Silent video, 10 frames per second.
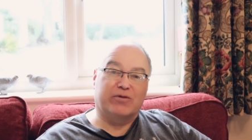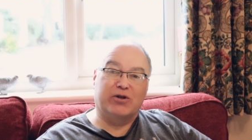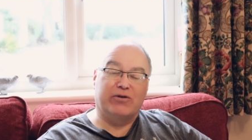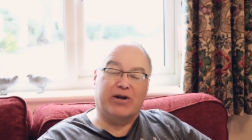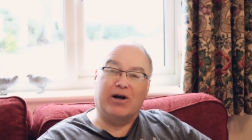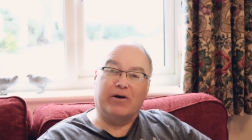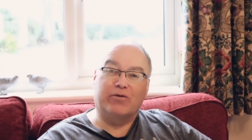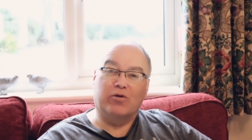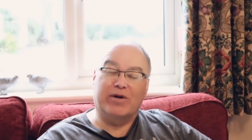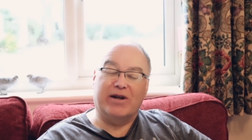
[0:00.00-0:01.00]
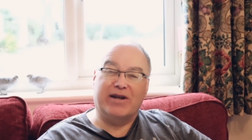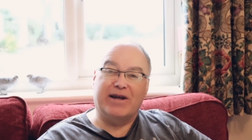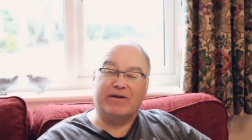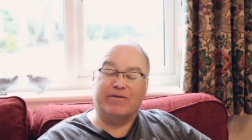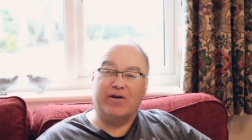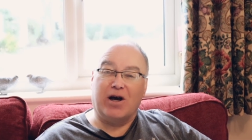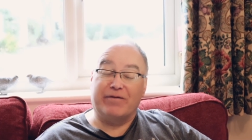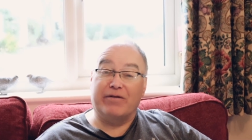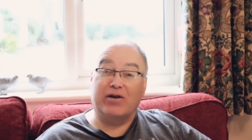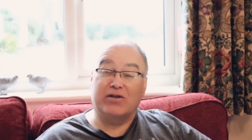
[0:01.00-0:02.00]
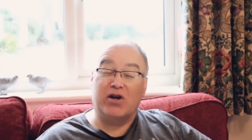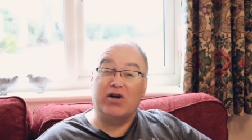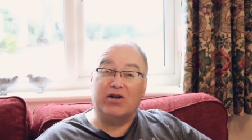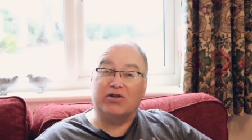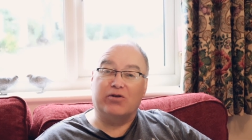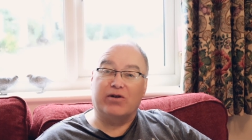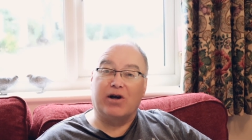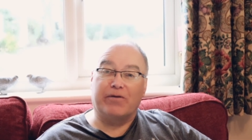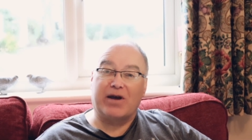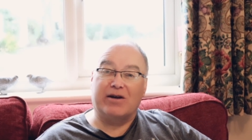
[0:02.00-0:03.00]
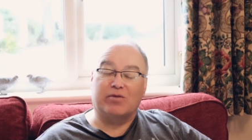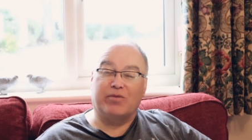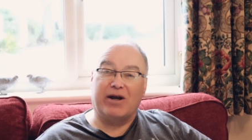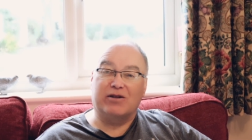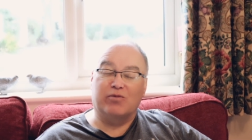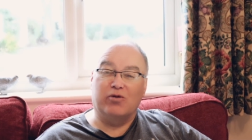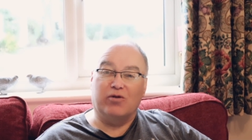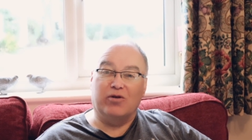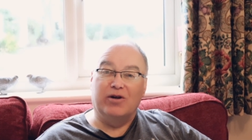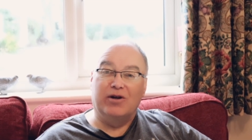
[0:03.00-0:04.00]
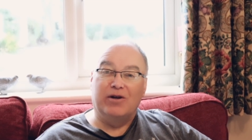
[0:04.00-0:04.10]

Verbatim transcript: from two and a half normally in a year to five, you've got to earn two and a half thousand pounds more.